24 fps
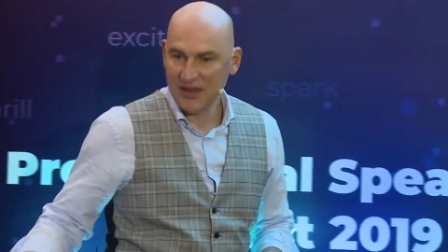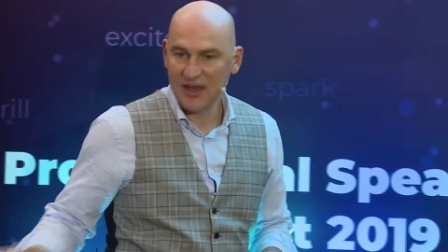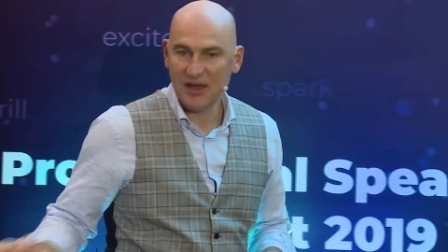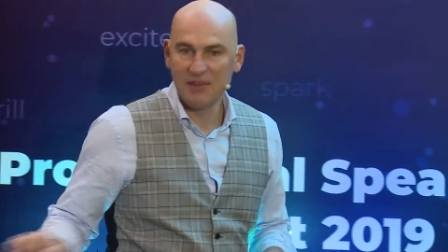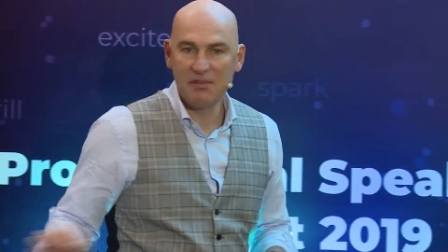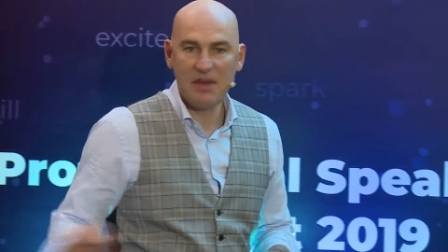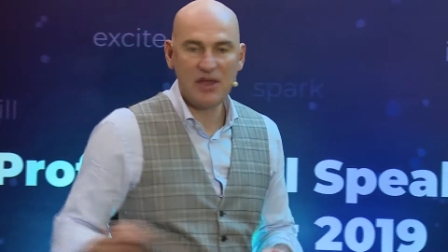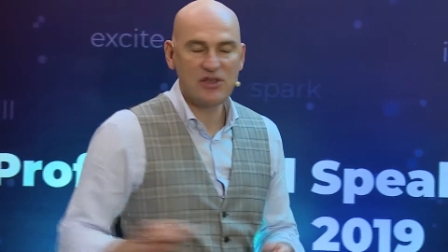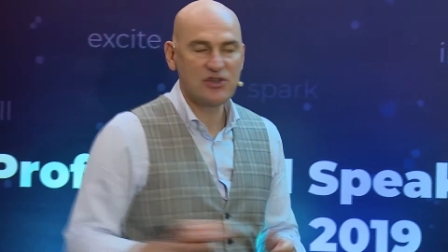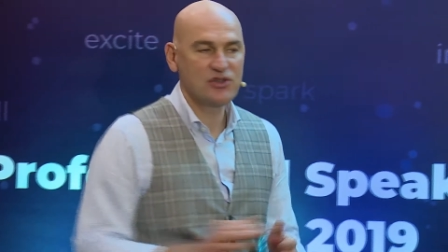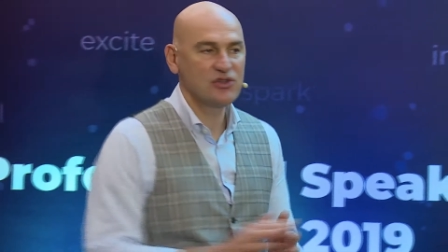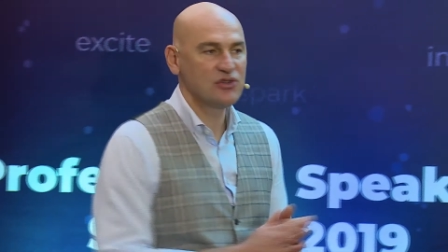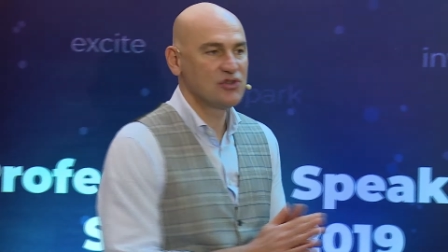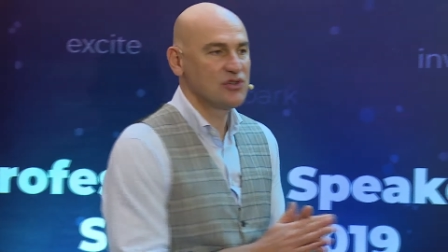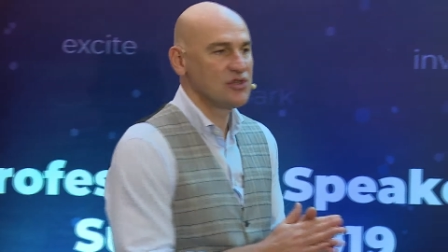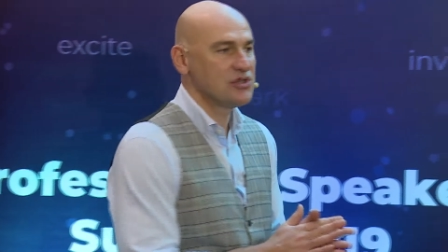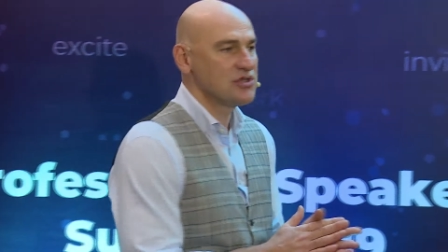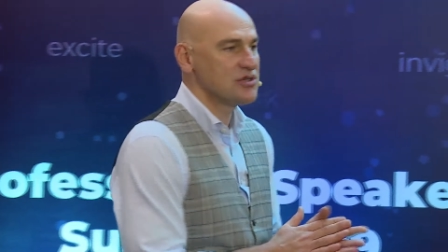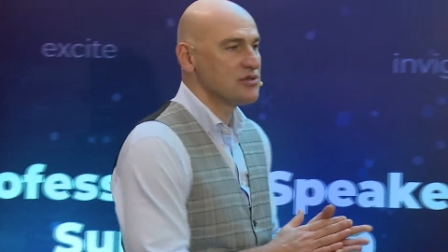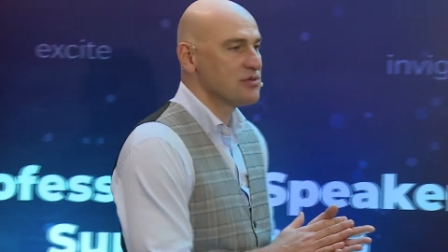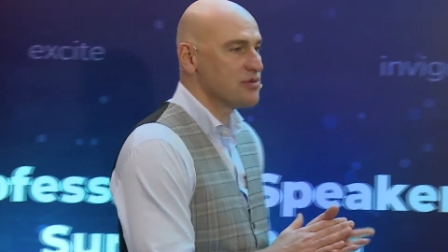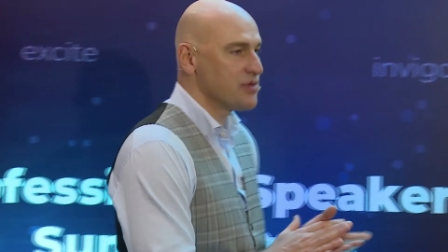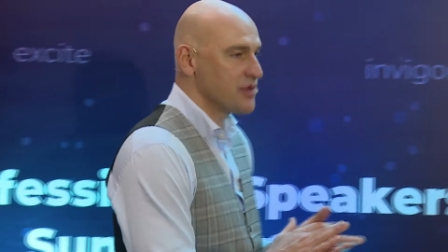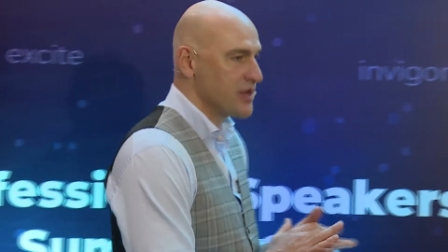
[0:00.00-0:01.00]
imagine this
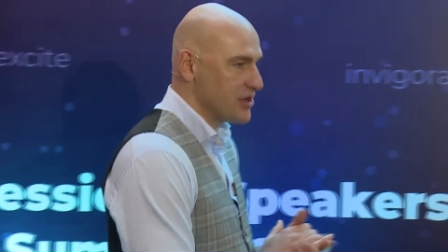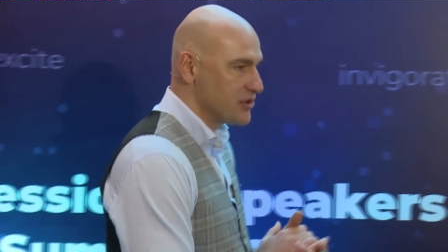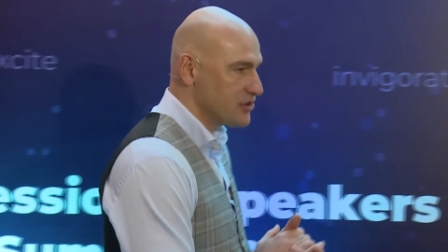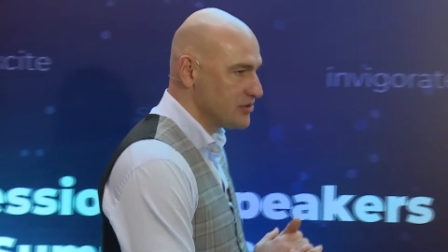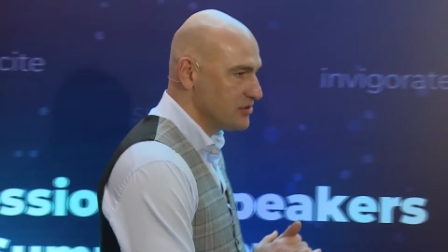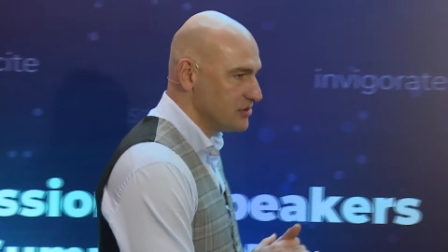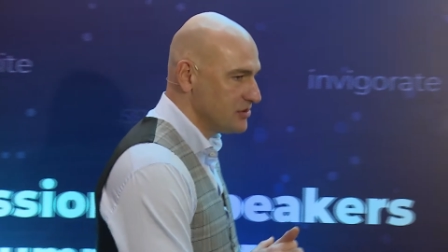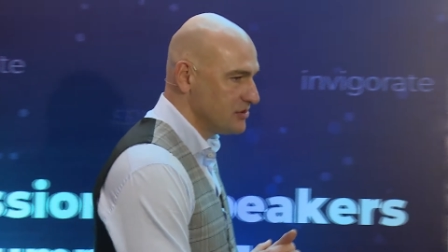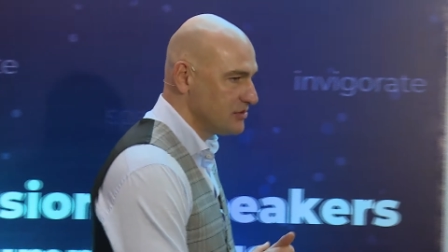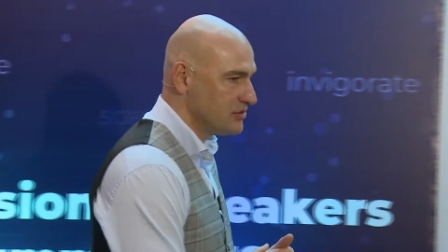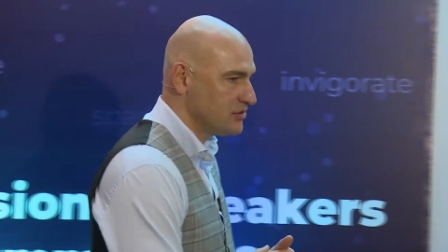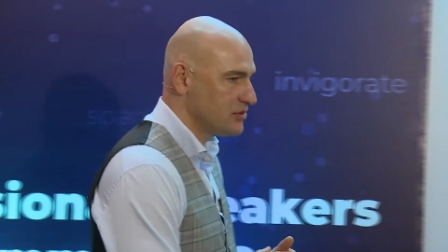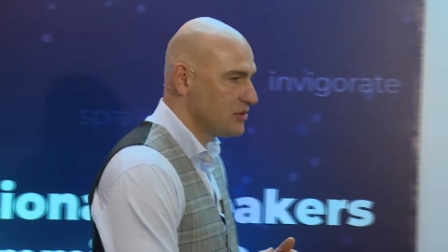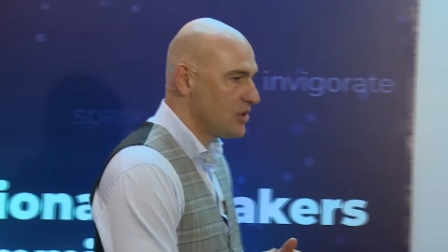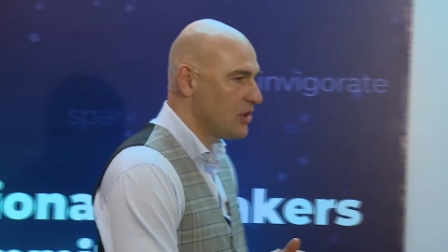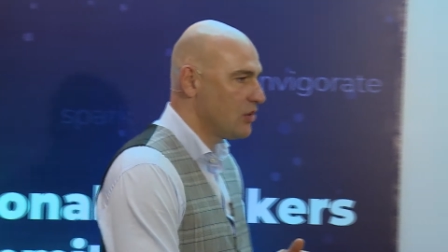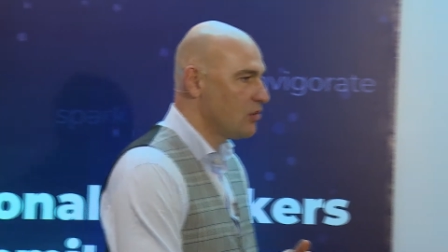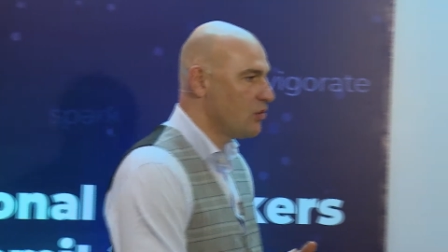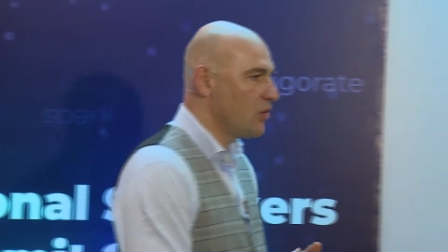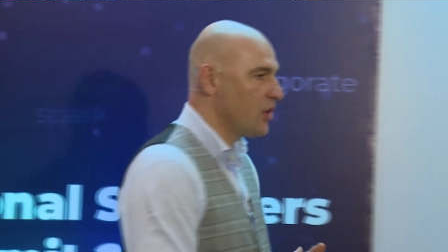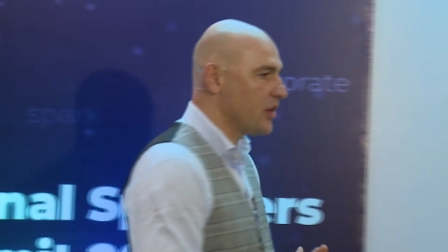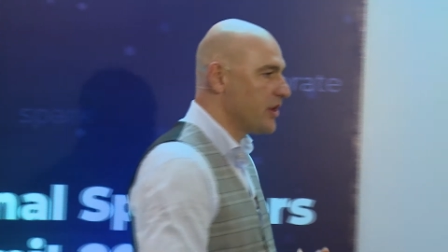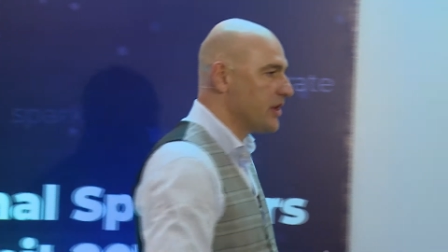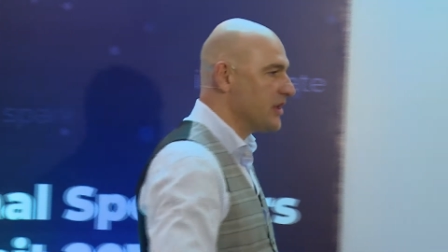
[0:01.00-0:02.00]
situation. You're
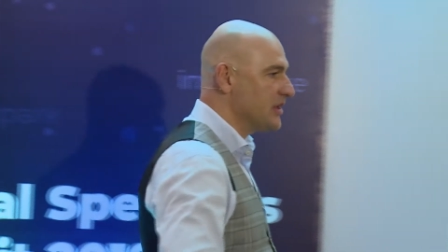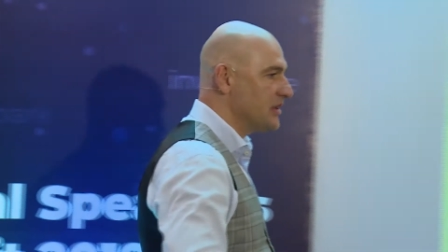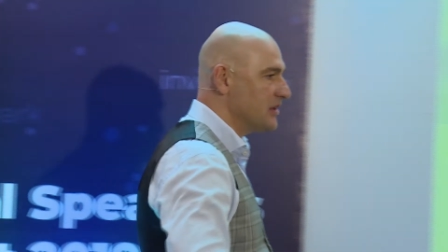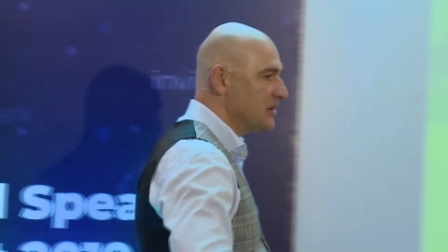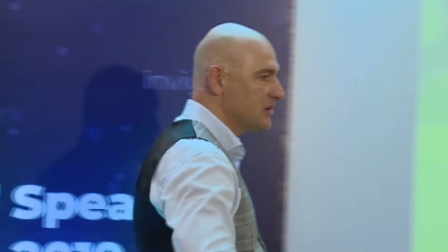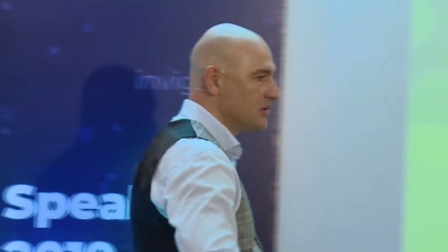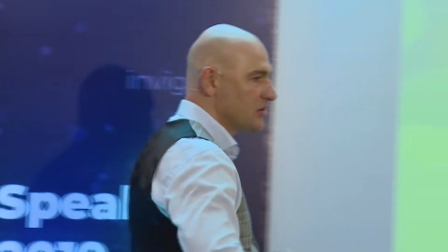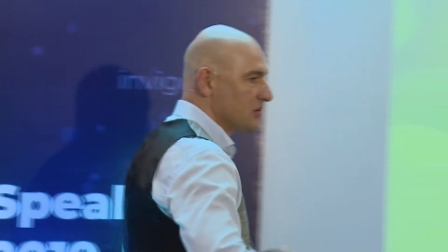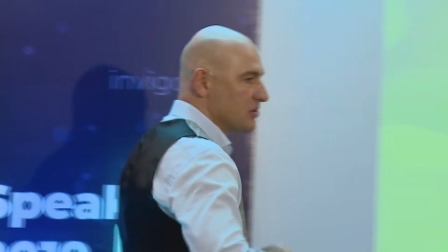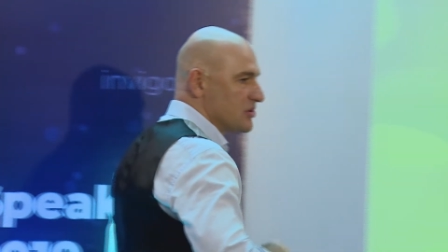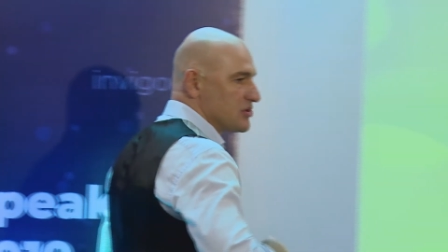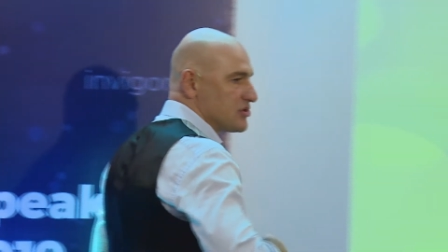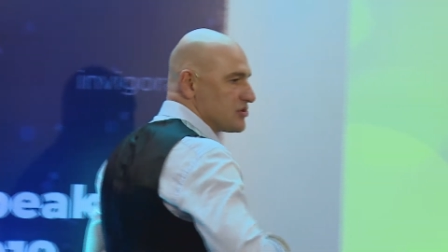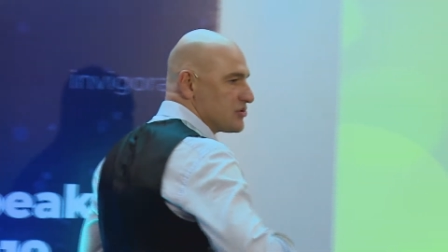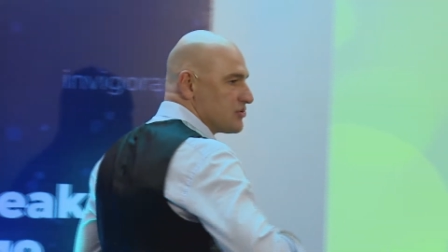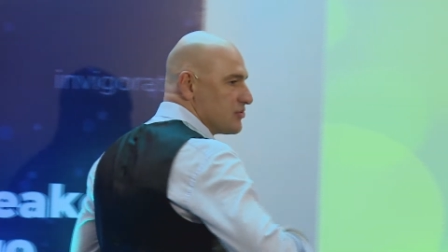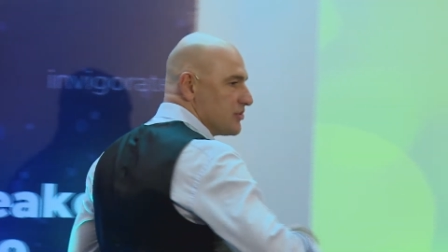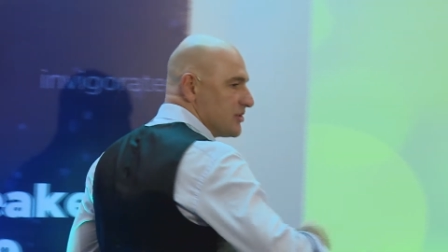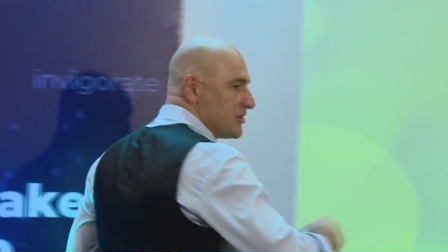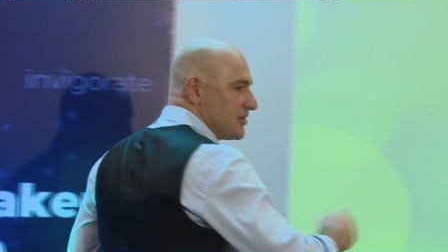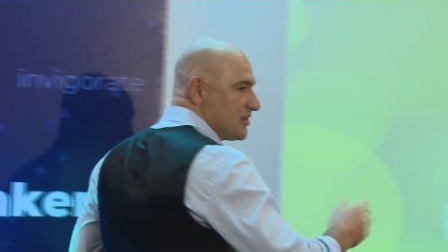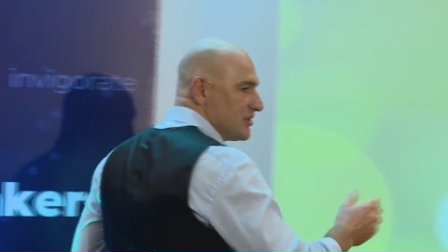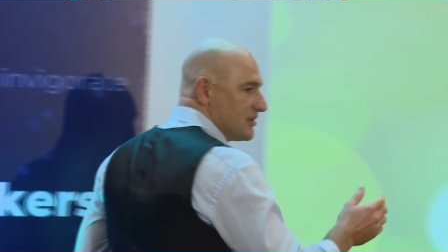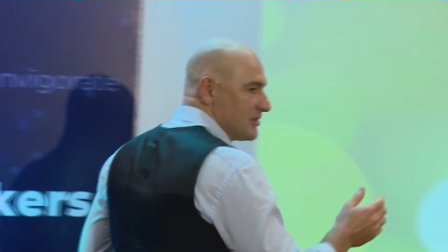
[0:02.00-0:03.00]
walking the street